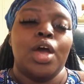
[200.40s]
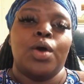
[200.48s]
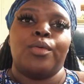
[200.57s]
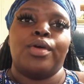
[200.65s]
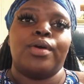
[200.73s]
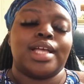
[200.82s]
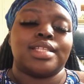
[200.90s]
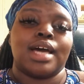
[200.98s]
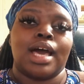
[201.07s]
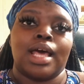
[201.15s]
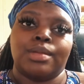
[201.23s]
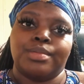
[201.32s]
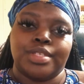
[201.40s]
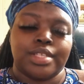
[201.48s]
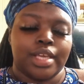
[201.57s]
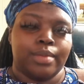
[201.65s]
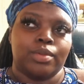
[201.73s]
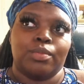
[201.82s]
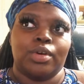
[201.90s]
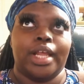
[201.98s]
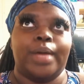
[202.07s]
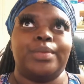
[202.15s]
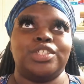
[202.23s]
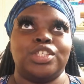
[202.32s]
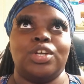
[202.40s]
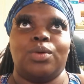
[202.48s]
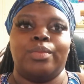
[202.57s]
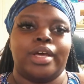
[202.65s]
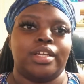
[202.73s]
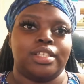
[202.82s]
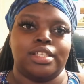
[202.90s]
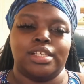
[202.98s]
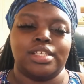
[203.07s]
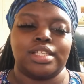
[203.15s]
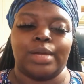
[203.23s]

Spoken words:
We don't got time to be scammed no more. Like, we should know better than this.